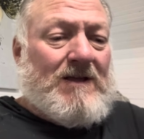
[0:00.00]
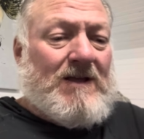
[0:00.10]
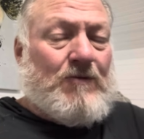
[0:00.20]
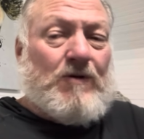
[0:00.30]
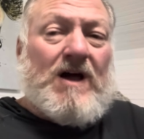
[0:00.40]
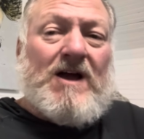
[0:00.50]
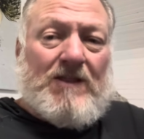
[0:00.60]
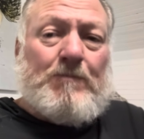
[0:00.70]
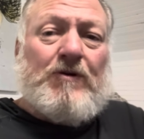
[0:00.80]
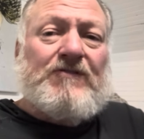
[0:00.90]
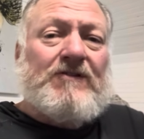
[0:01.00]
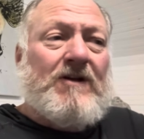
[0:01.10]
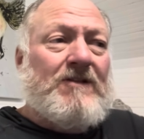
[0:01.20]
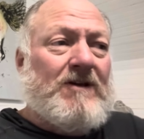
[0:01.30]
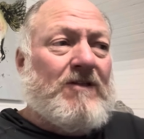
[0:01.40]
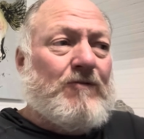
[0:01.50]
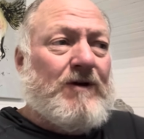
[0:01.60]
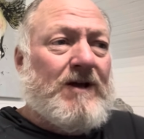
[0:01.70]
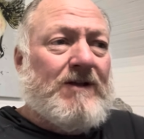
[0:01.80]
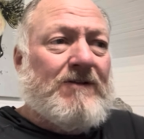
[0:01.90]
And you rely on the person on the other
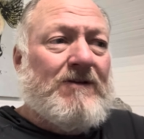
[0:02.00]
end.